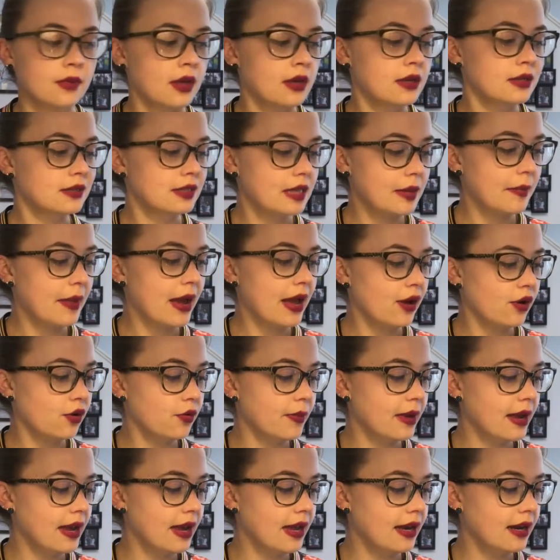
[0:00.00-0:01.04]

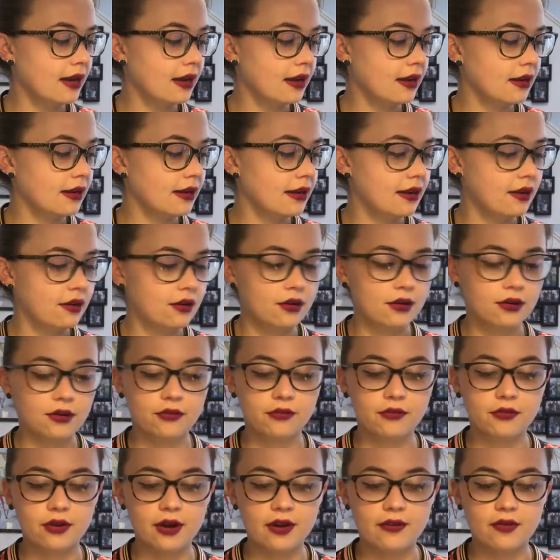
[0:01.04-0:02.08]
semi-homemade dinner
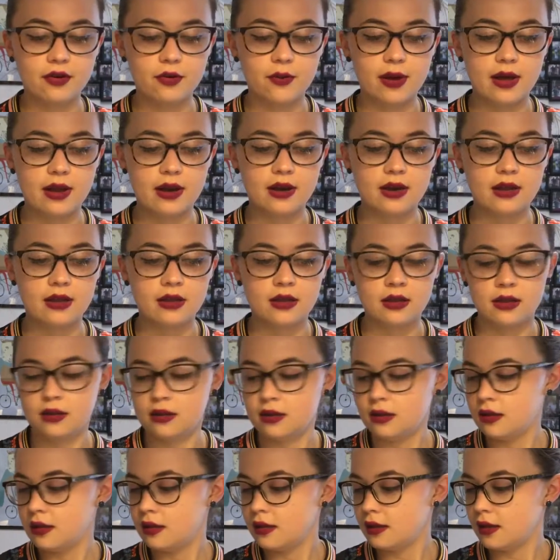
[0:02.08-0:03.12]
for everyone.
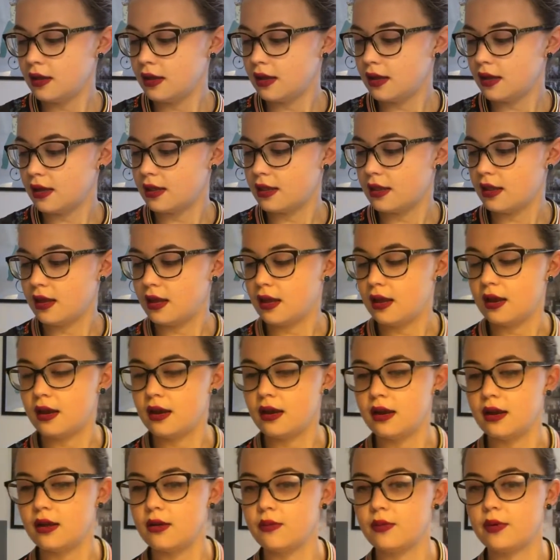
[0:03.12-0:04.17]
And
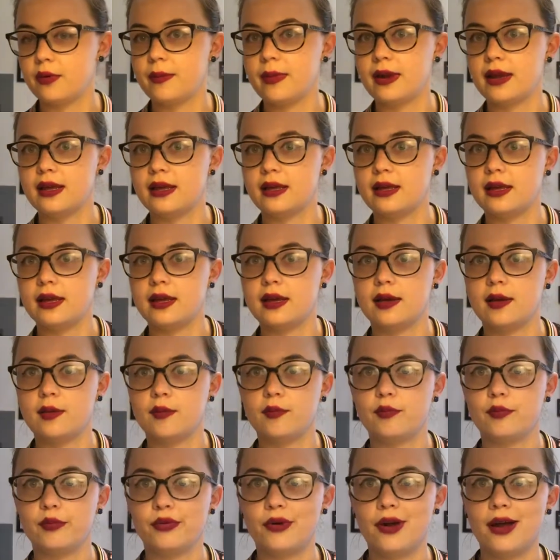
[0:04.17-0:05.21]
then we're making
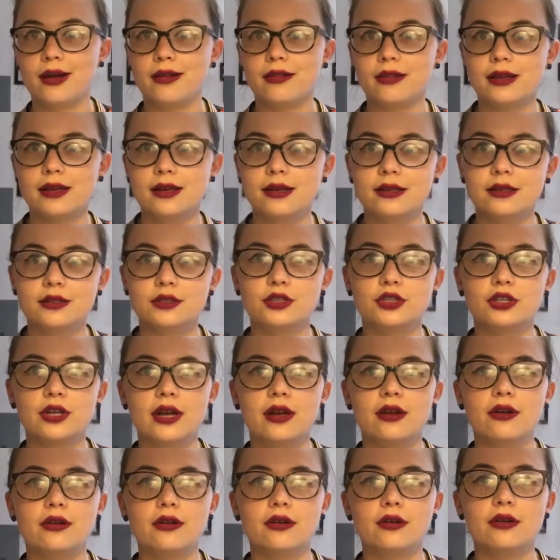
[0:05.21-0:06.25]
broccoli
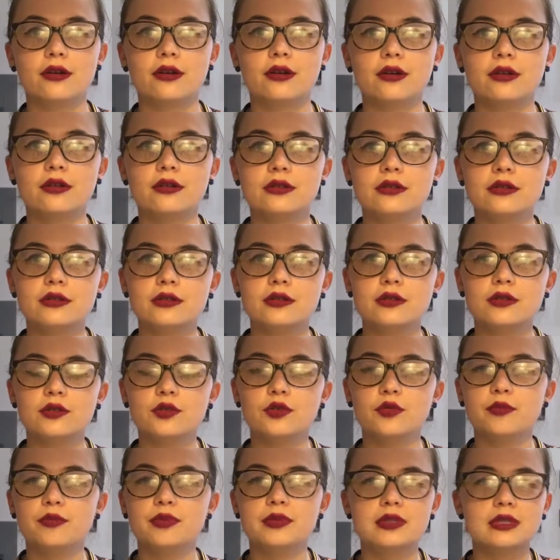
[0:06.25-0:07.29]
cheddar
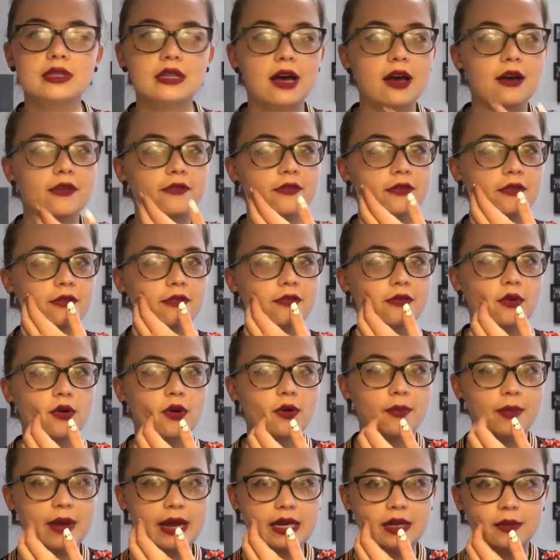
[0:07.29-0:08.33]
soup stuff for
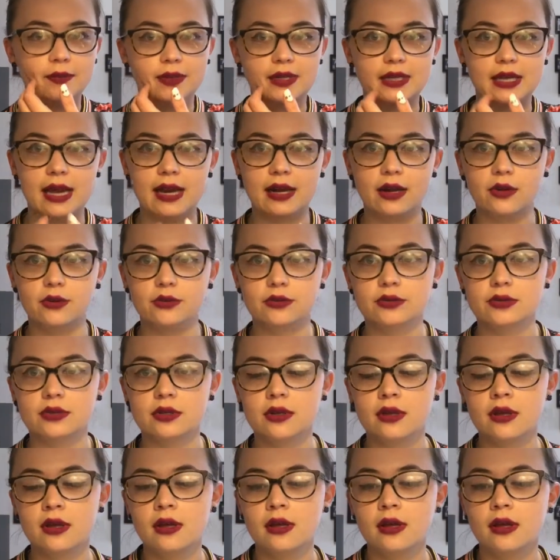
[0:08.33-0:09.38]
baked potatoes.
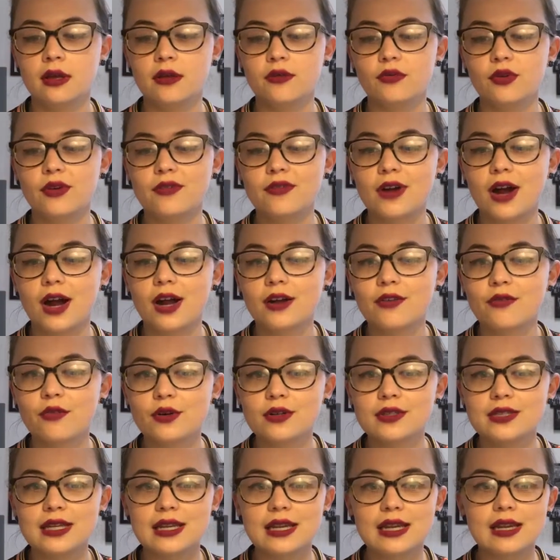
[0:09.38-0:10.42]
If you have
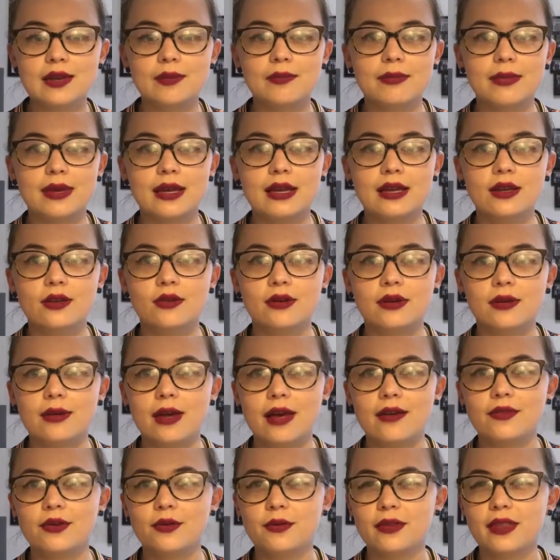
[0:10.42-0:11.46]
carnivores that need meat, you can
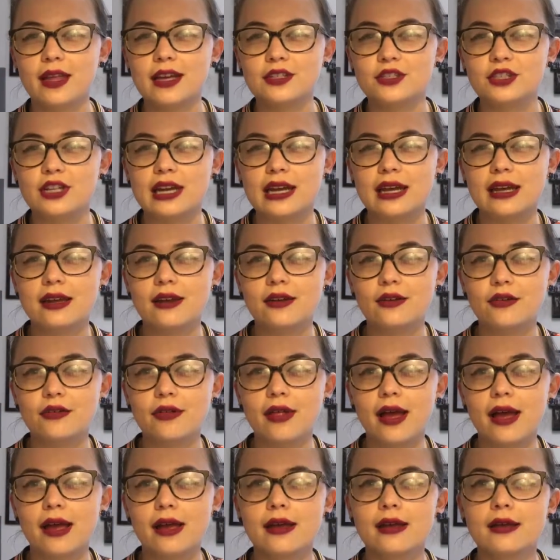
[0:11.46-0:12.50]
have it with like chicken or
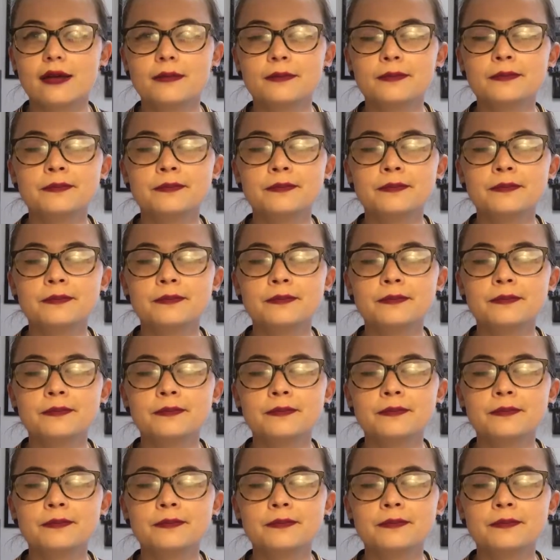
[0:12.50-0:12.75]
like,